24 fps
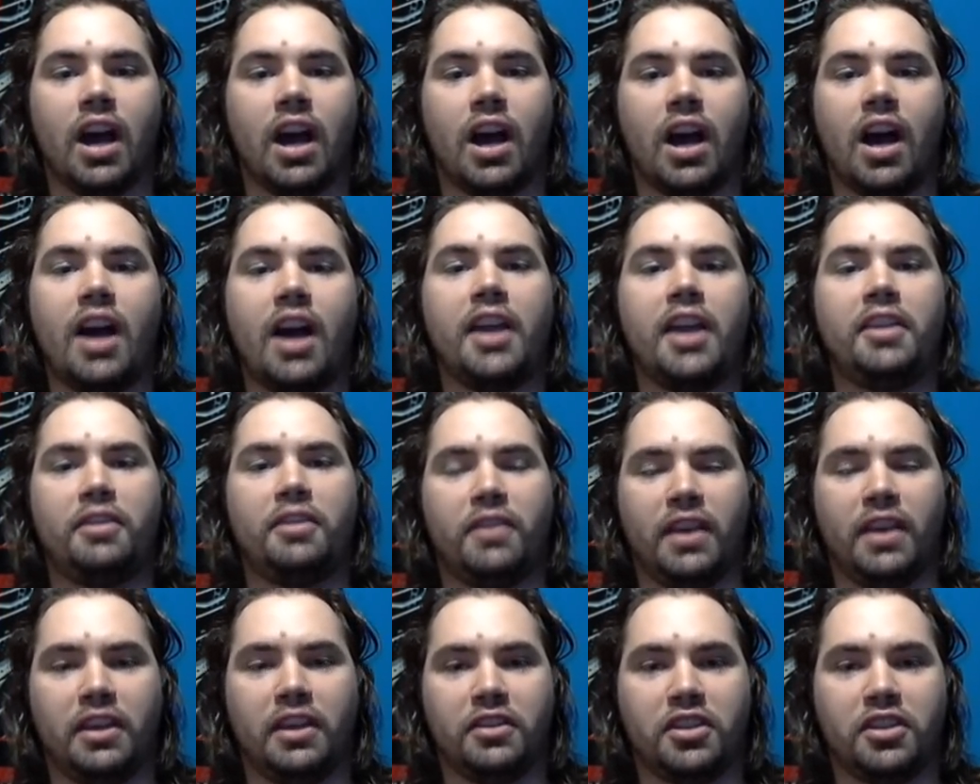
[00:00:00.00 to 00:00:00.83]
I
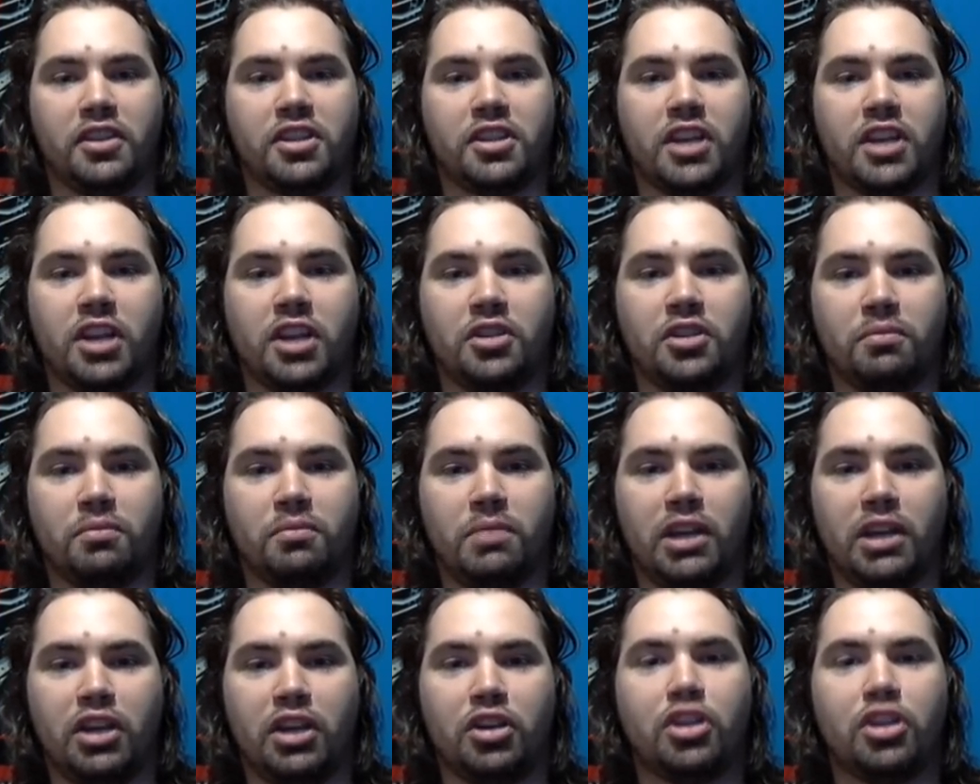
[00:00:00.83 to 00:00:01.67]
think the state should
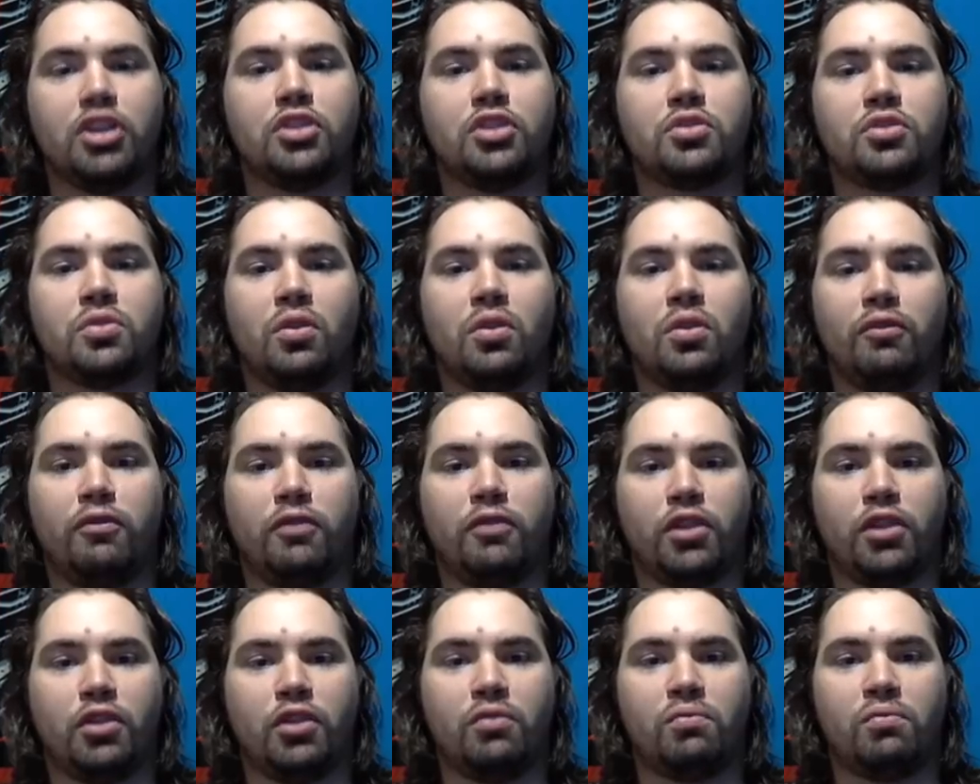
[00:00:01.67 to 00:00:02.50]
be in control
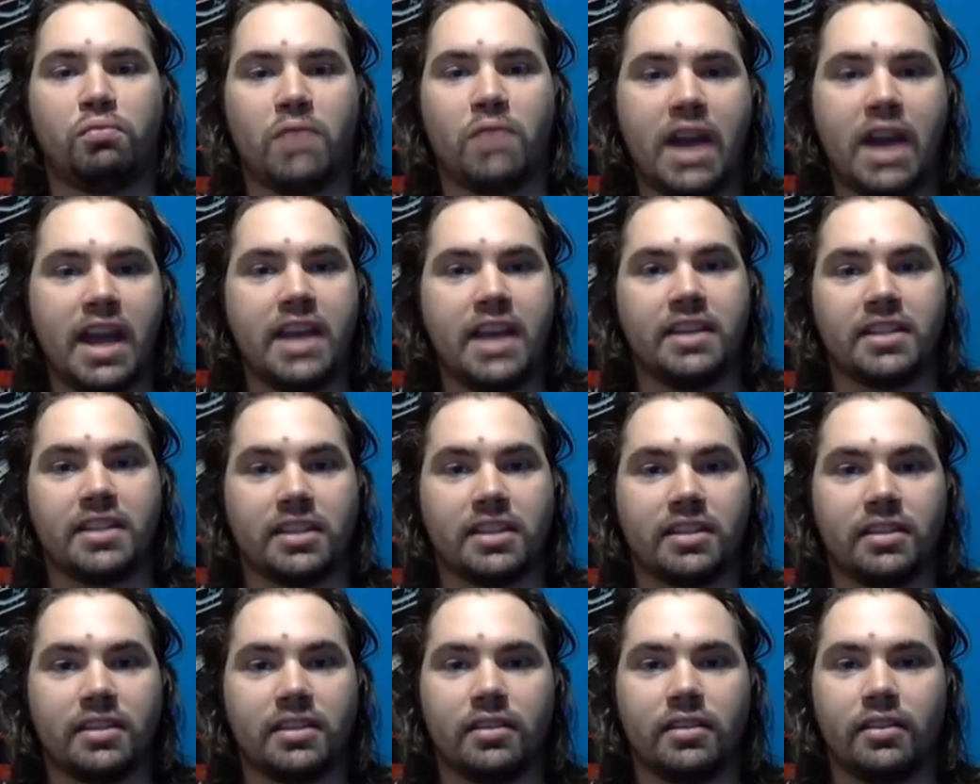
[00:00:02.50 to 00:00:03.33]
for the
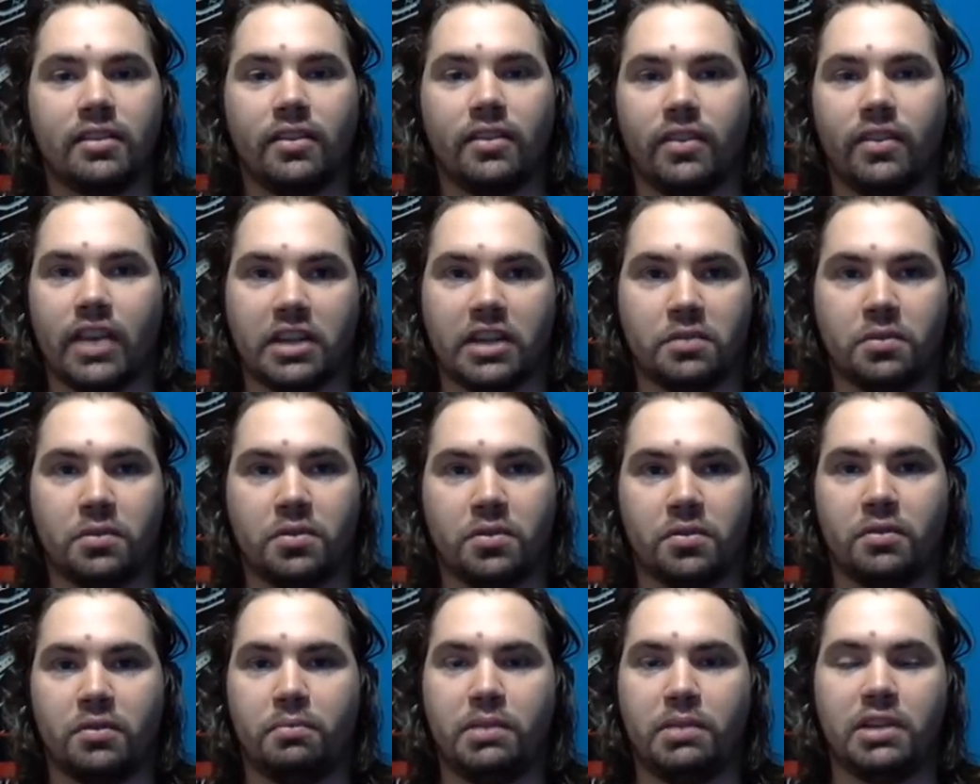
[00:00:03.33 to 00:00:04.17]
race. That's what
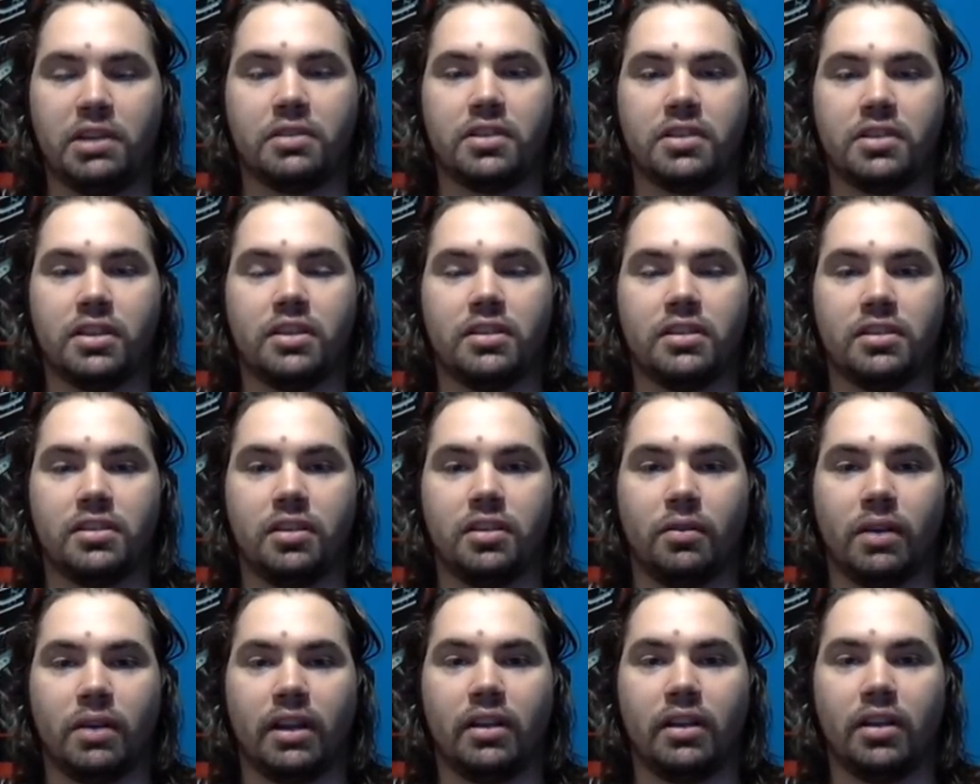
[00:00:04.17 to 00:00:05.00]
Jordan Peterson is
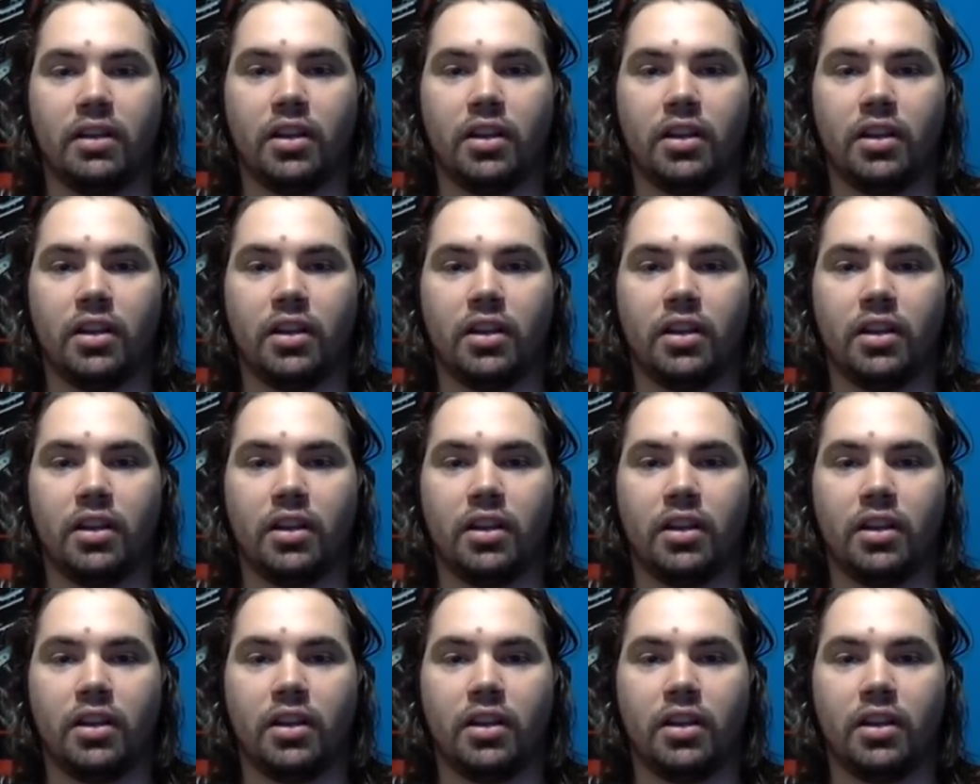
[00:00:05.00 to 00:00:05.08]
doing.